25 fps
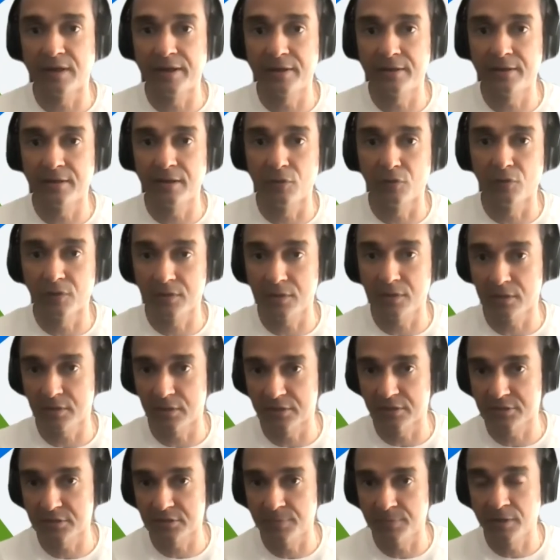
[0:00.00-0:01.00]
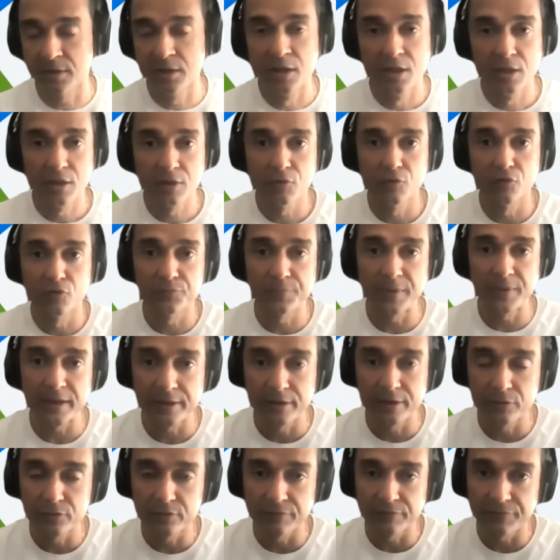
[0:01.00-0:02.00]
client or the customer goes
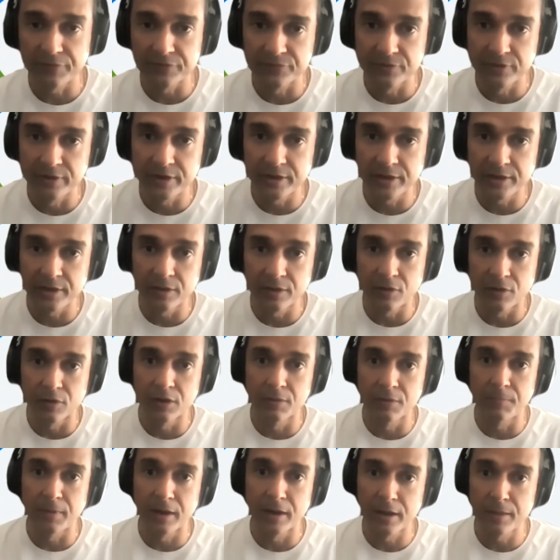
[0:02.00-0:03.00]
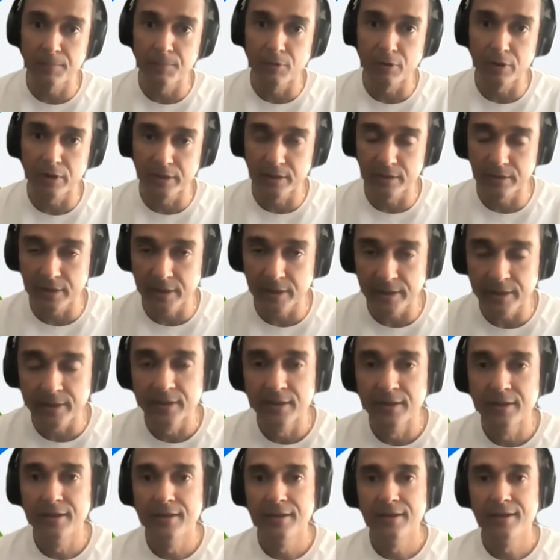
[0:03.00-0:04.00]
back into the facility on a Monday morning, right?
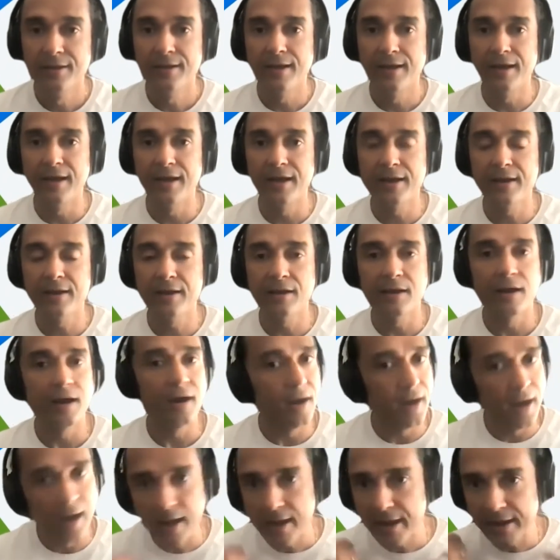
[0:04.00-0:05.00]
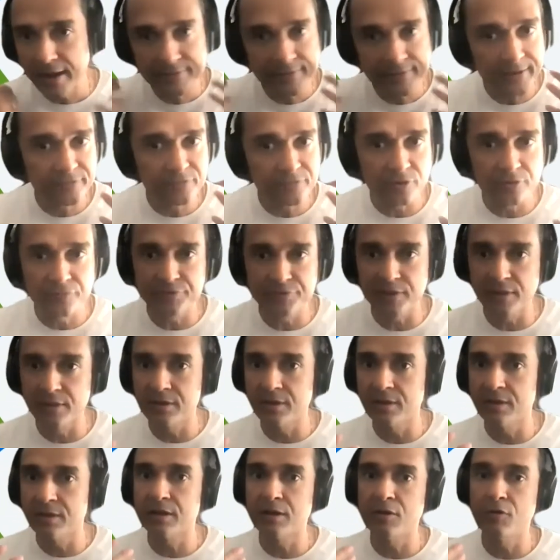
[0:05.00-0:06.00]
And I had that sort of
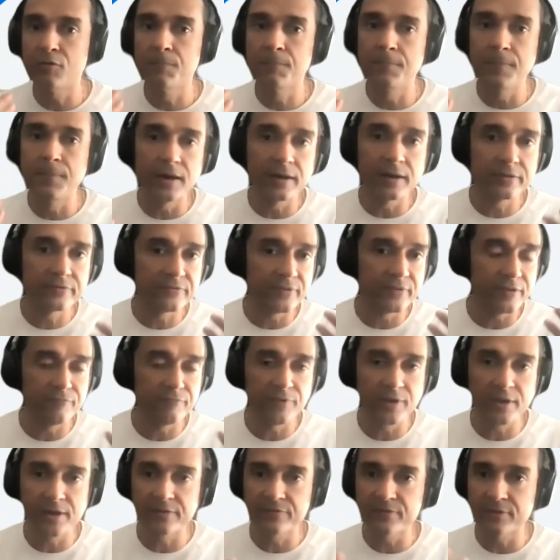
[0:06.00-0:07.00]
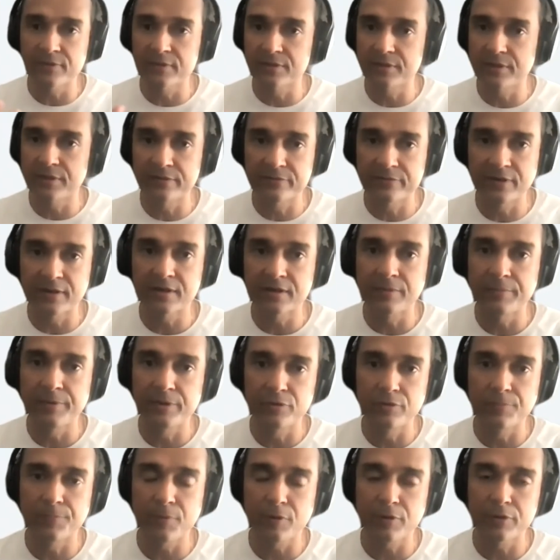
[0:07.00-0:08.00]
thinking around bugs and various other things that come
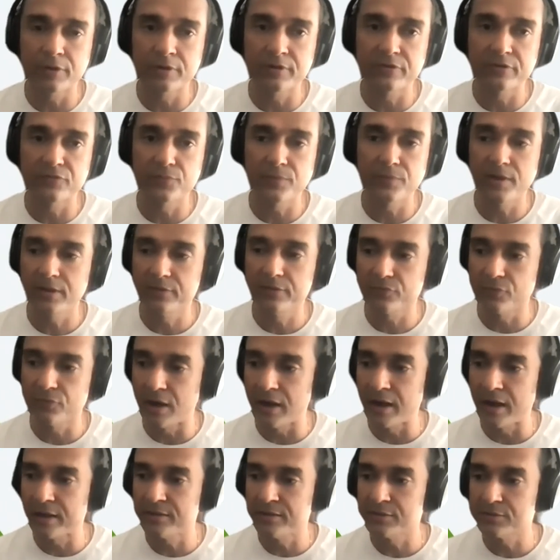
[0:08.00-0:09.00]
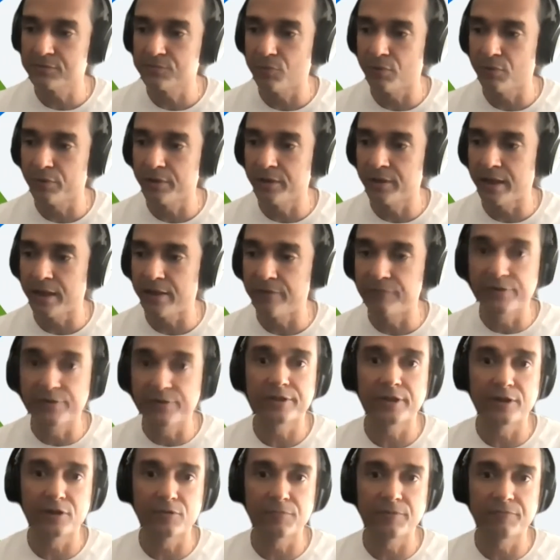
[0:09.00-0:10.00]
into a product as well. So I just wanted
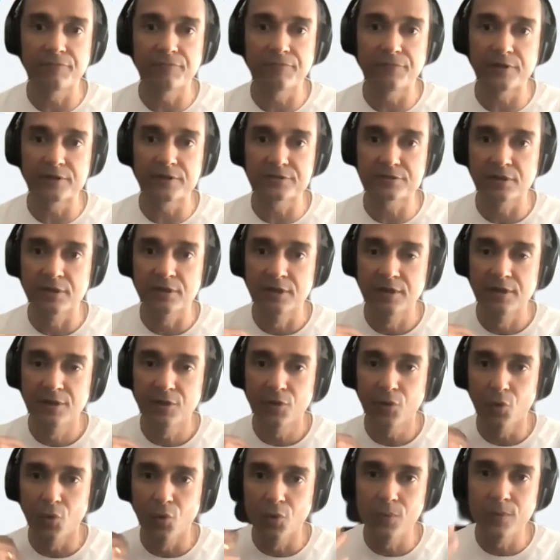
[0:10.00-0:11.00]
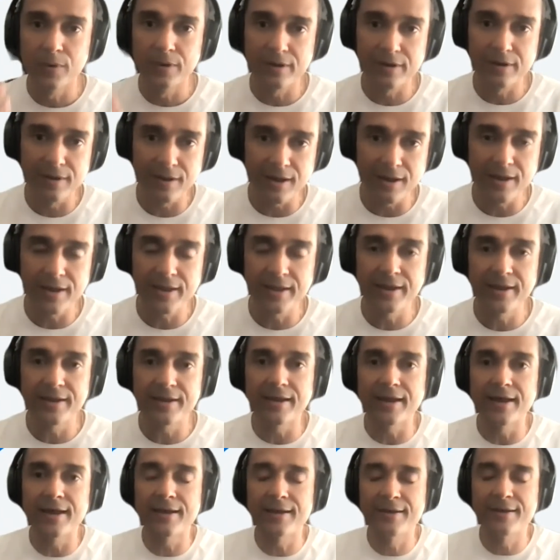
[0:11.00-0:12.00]
everything to be fixed overnight
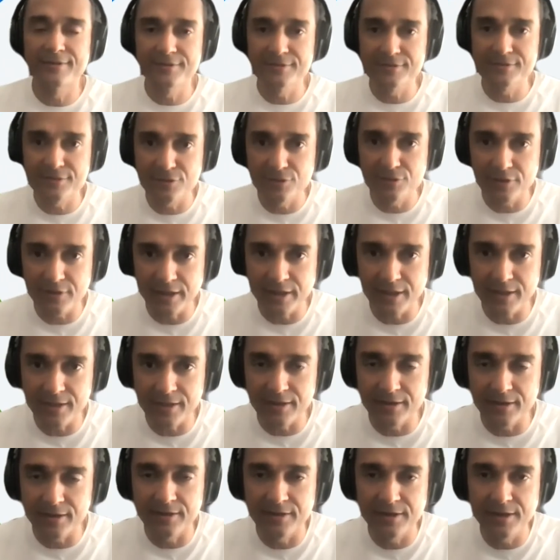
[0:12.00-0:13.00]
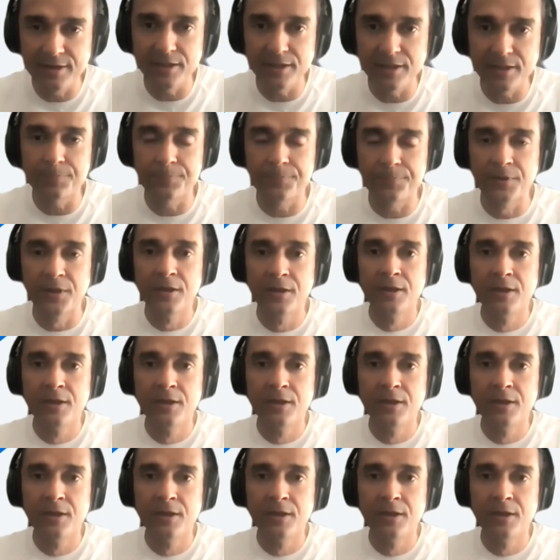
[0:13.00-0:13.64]
and just, you know, taking a deep